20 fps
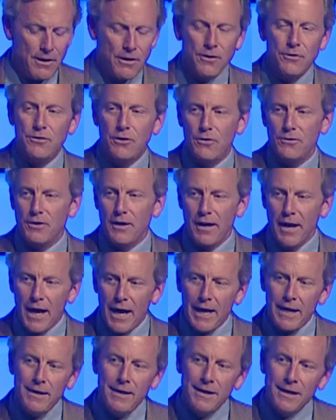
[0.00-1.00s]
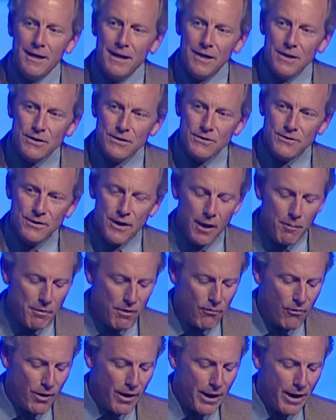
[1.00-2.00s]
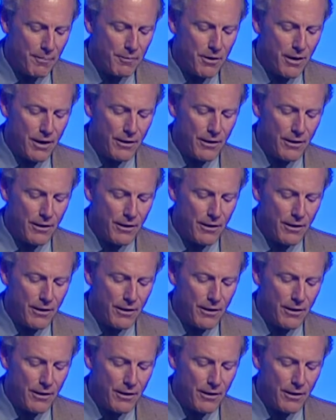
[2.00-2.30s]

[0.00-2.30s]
So tonight, some of what I'm going